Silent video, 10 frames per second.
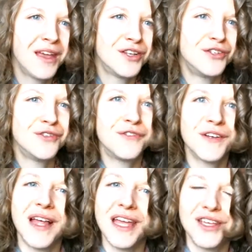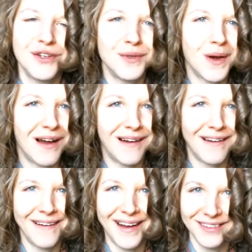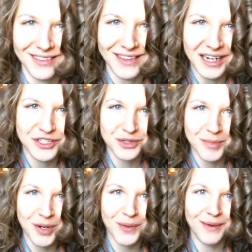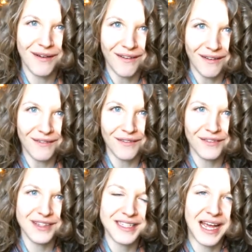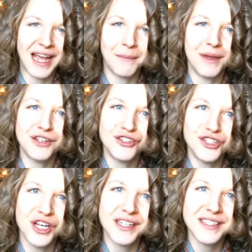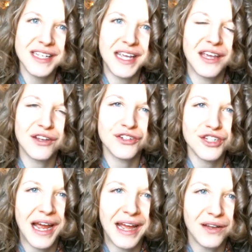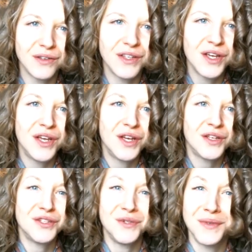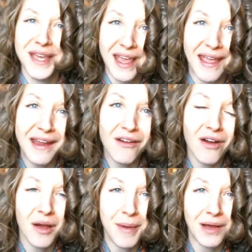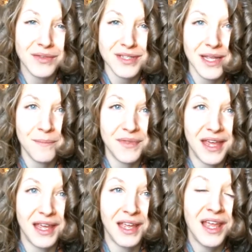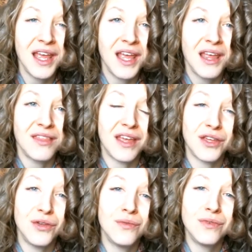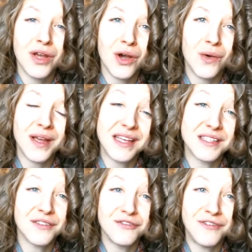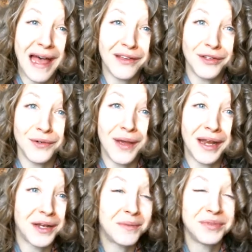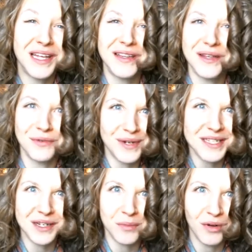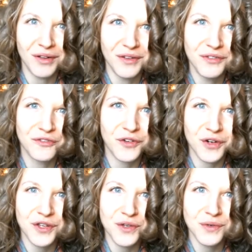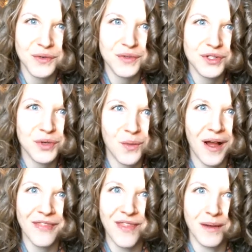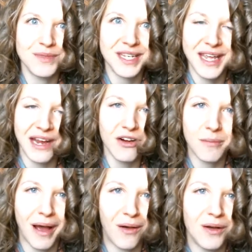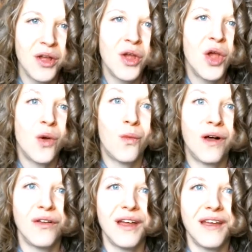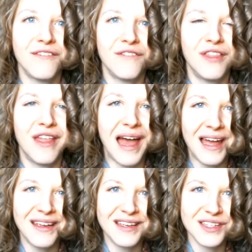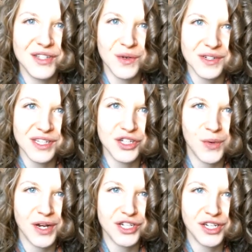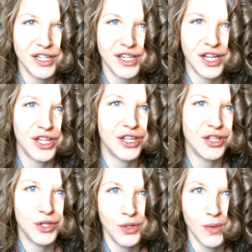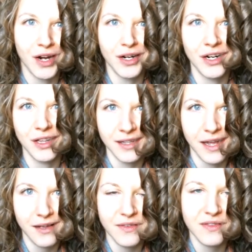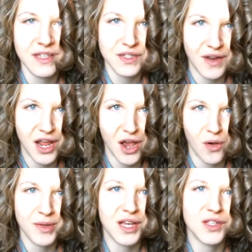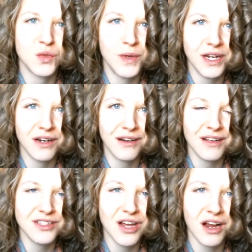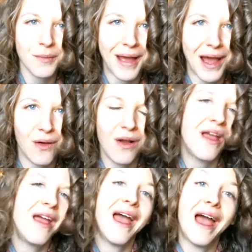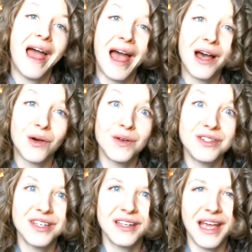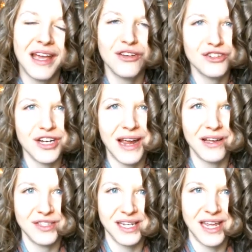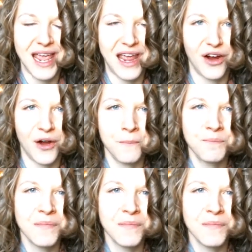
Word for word: Do you feel like you are in lecture mode all the time just to get your child to care about something that you know is of value and completely reasonable for you to want them to care about? Well, if that is your situation, you are going to love this video because we are going to talk about how to get your child to care